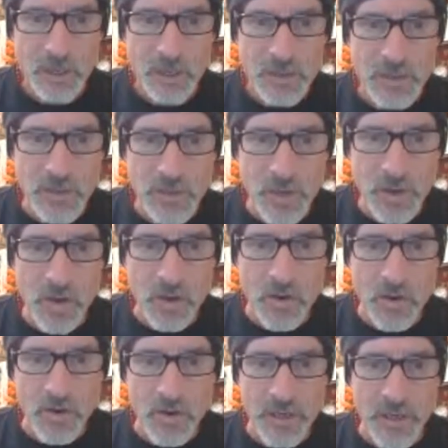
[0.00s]

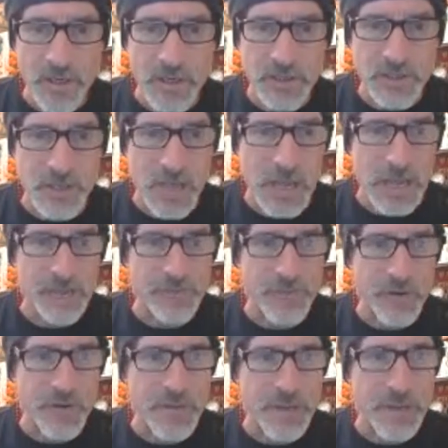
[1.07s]
Snow is not
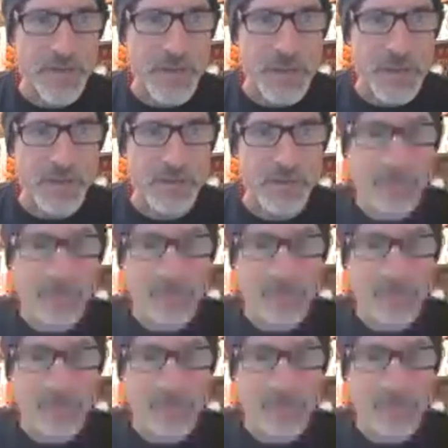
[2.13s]
for me, man.